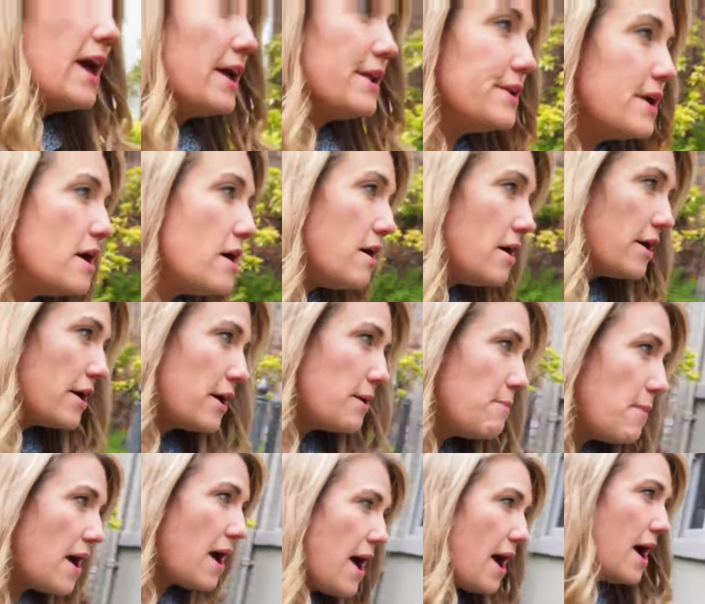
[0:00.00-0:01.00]
and
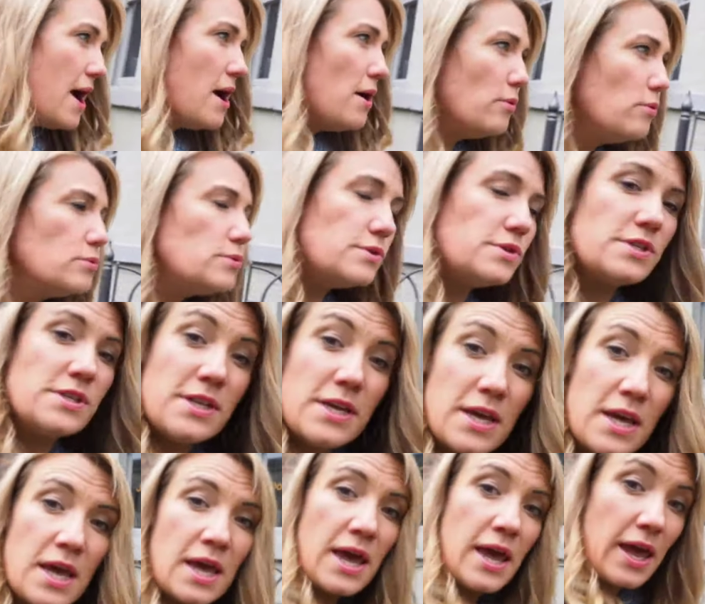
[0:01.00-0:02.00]
I'm out
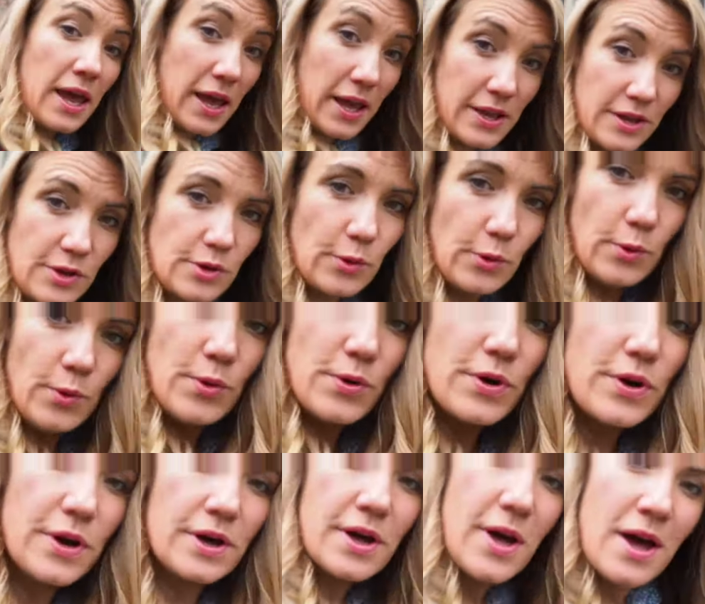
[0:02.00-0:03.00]
in
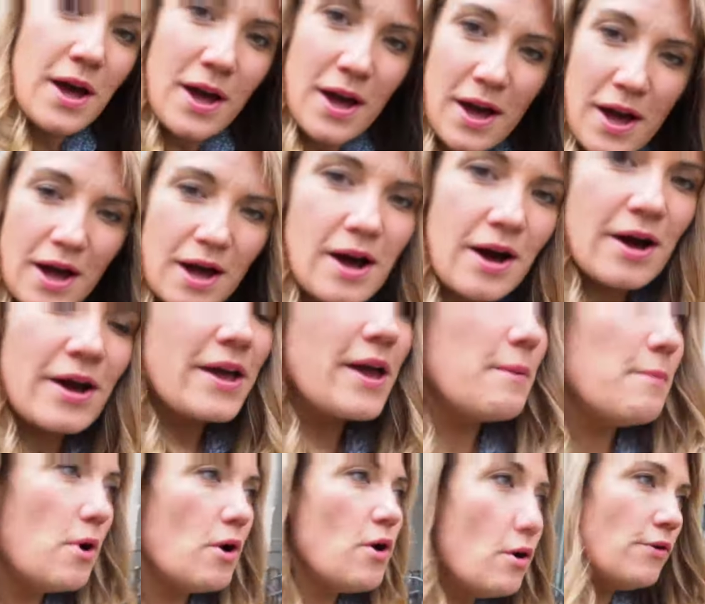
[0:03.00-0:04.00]
York. I
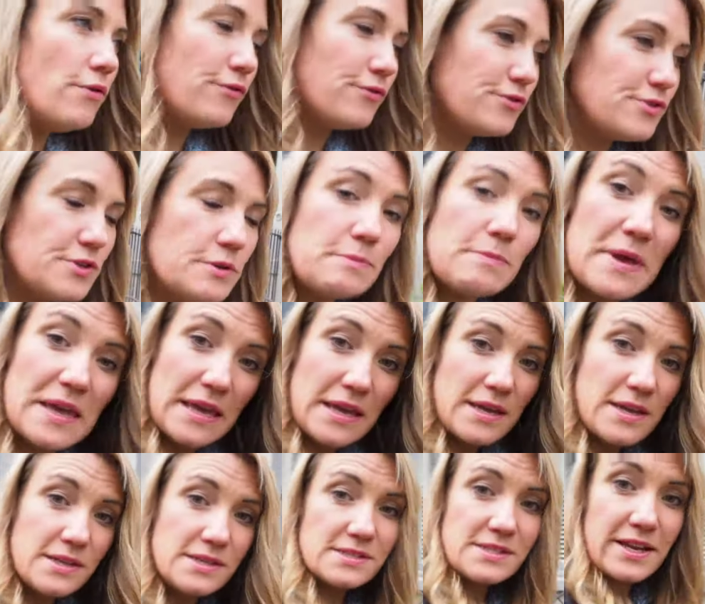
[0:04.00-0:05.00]
am off to
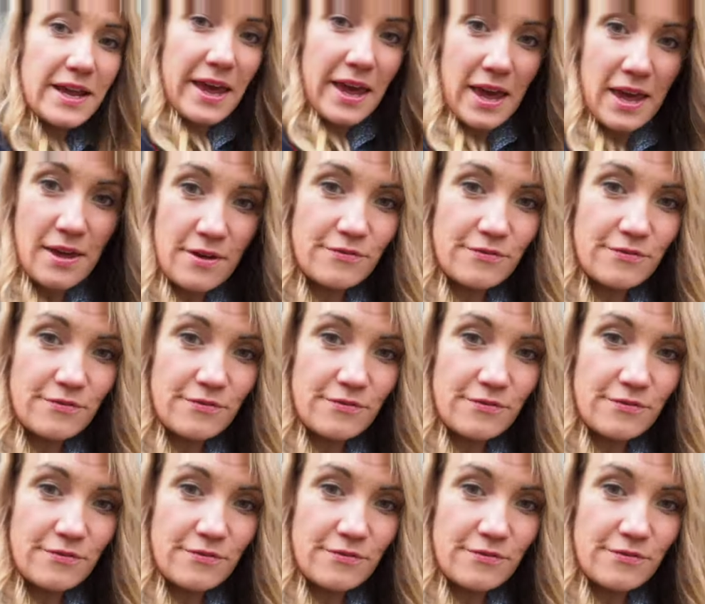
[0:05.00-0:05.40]
meet a